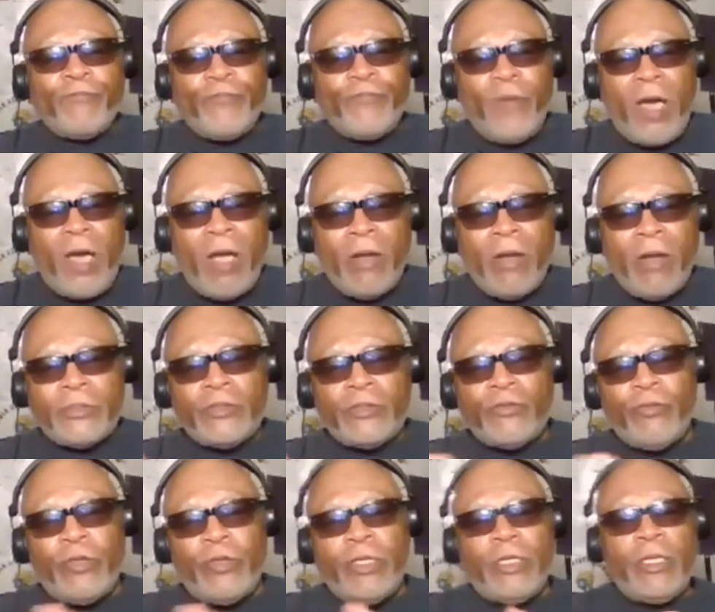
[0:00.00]
and he
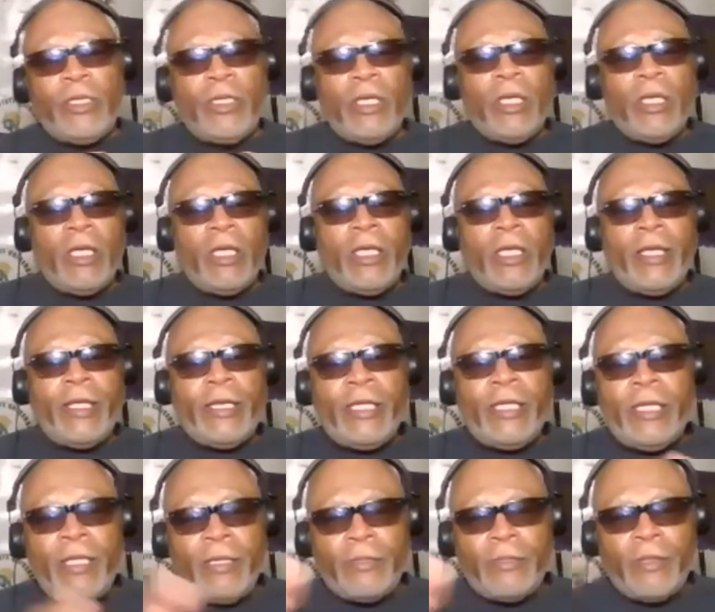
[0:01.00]
often
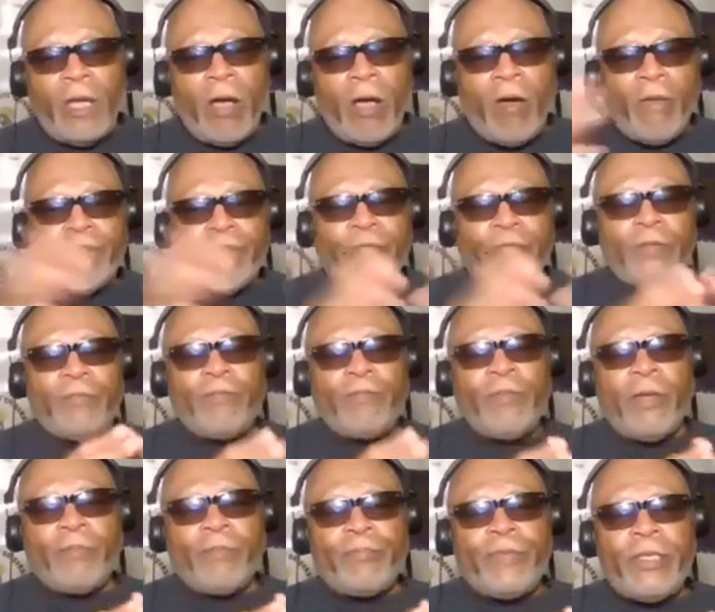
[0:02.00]
appears on Brother
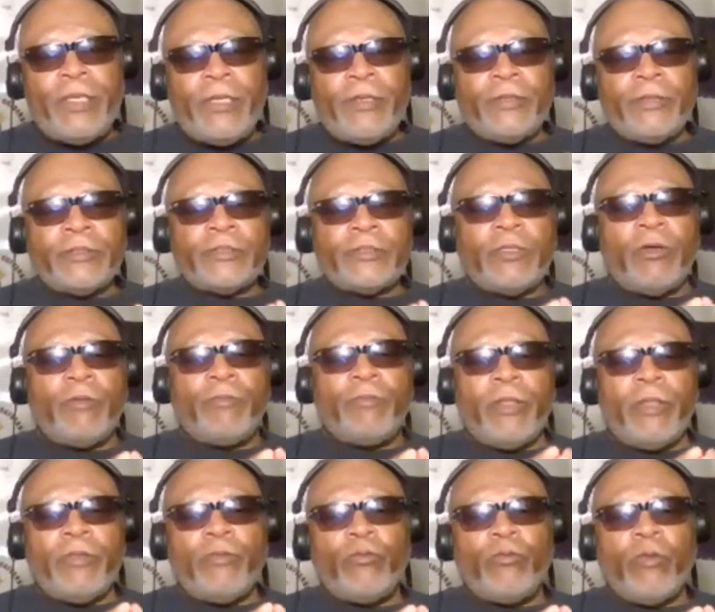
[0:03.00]
Roland
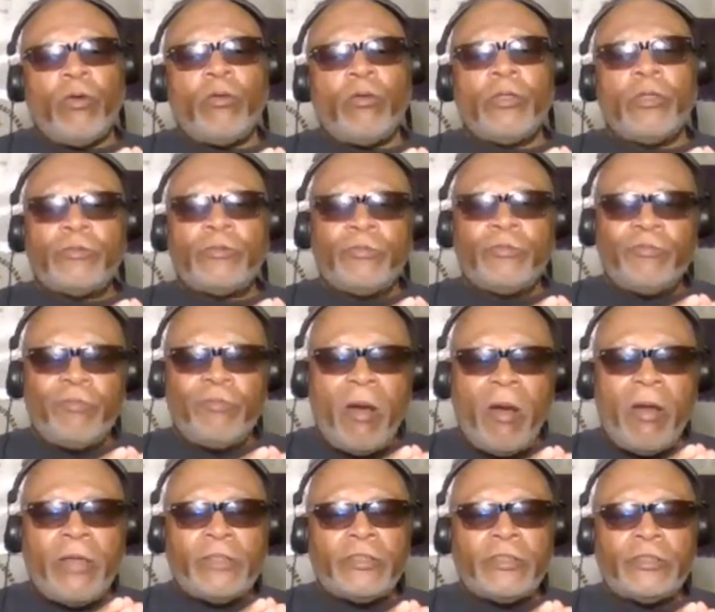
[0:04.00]
Martin's show,
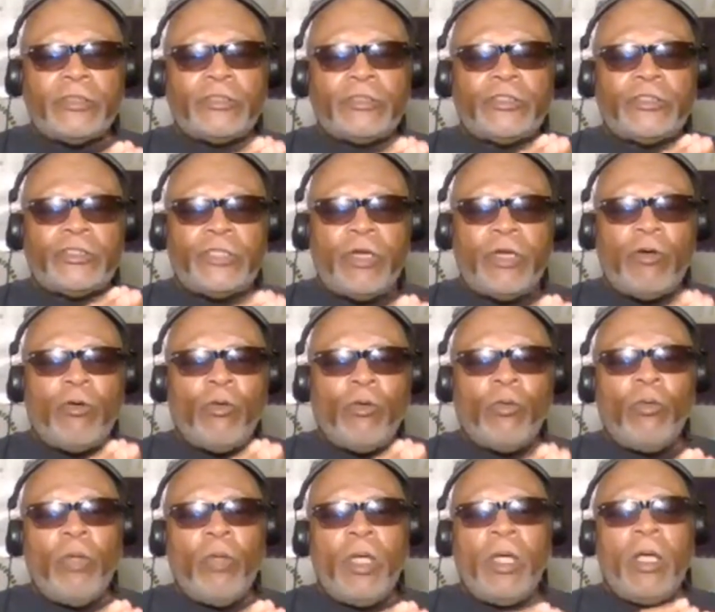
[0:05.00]

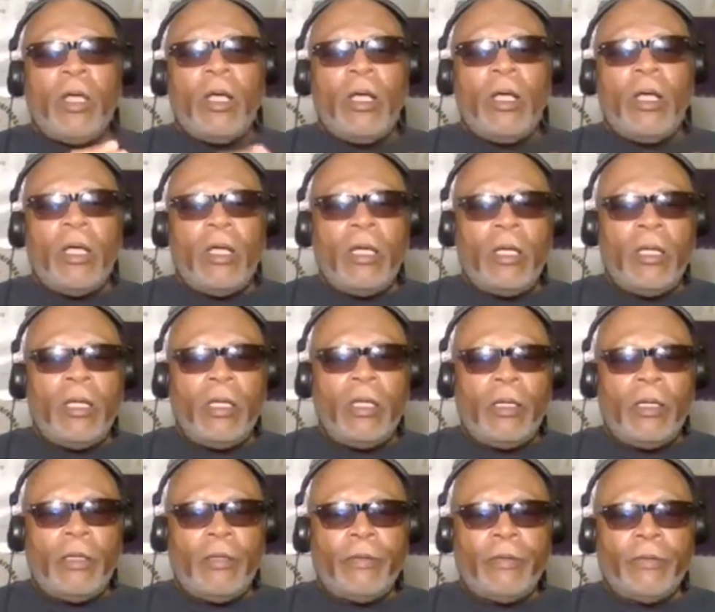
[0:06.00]
the
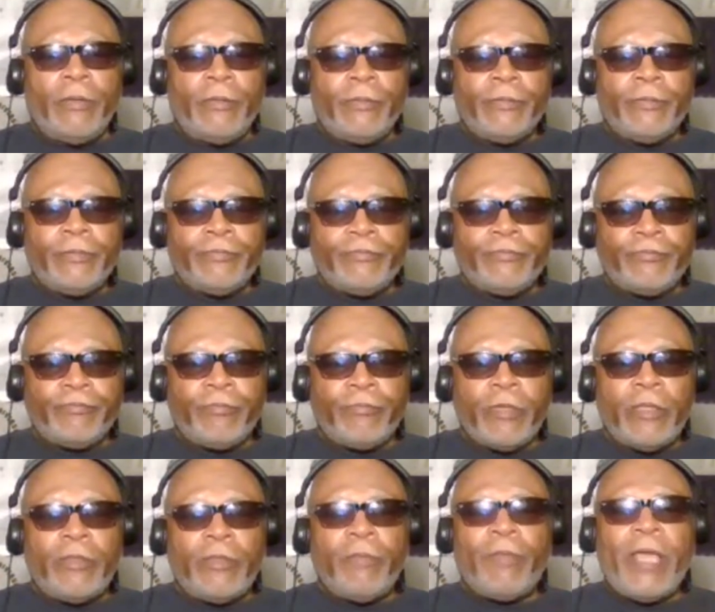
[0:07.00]
Black Star Network,
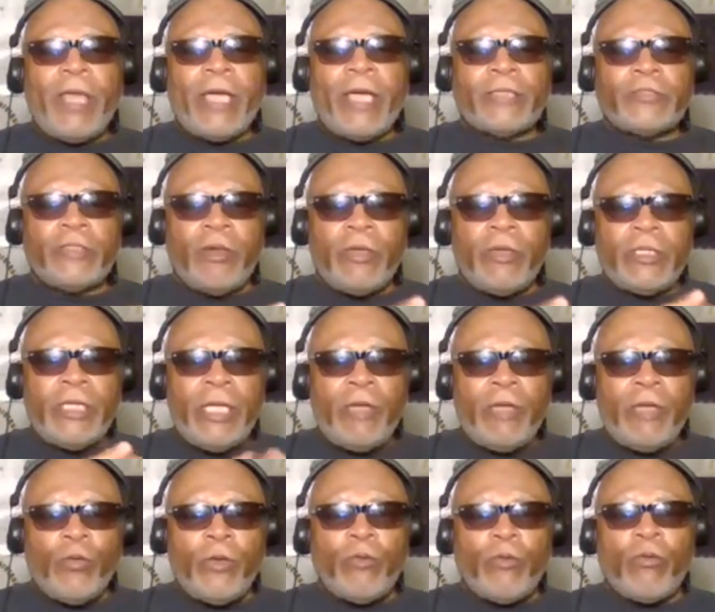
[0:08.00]
Roland Martin
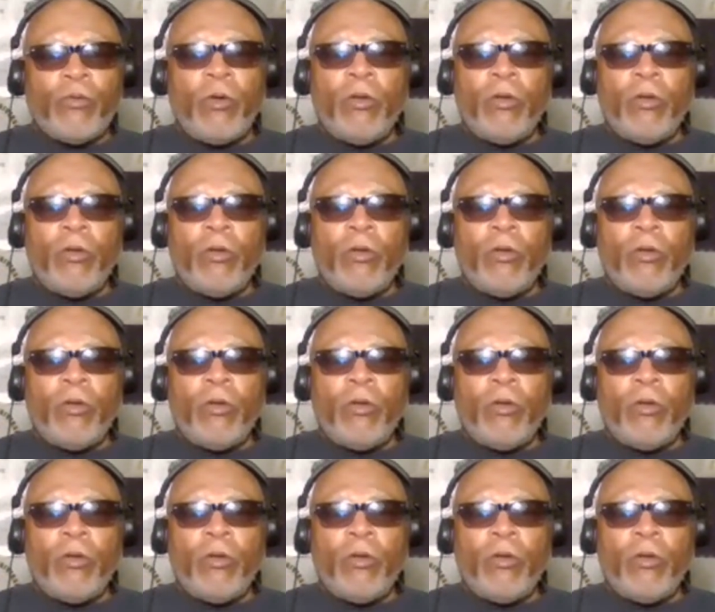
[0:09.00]
Unfiltered.